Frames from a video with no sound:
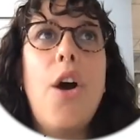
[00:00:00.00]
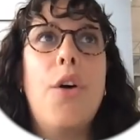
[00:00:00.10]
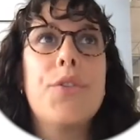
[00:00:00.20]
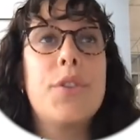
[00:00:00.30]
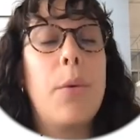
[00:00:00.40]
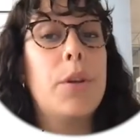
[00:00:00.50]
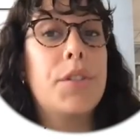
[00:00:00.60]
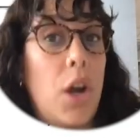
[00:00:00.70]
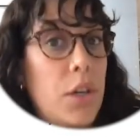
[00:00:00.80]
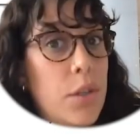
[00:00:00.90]
Also, I will
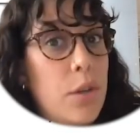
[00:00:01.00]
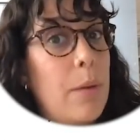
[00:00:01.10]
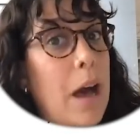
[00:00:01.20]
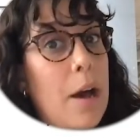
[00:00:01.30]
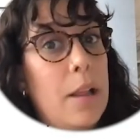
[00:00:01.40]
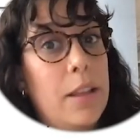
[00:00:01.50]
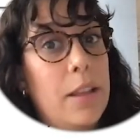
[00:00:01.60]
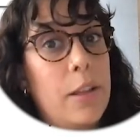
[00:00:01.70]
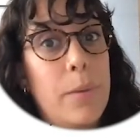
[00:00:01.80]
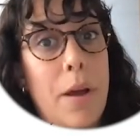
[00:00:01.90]
talk to you a
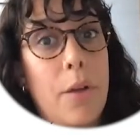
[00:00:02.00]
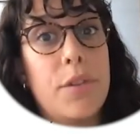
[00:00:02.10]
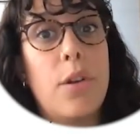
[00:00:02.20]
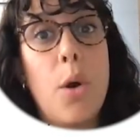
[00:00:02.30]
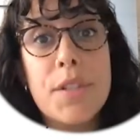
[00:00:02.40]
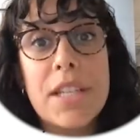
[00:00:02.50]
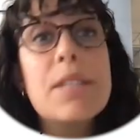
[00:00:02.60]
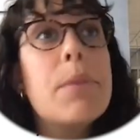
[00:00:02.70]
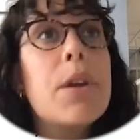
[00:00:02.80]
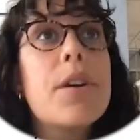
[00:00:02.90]
little bit about the goals
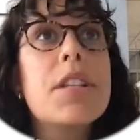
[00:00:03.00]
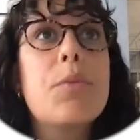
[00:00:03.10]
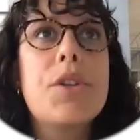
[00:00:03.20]
experience,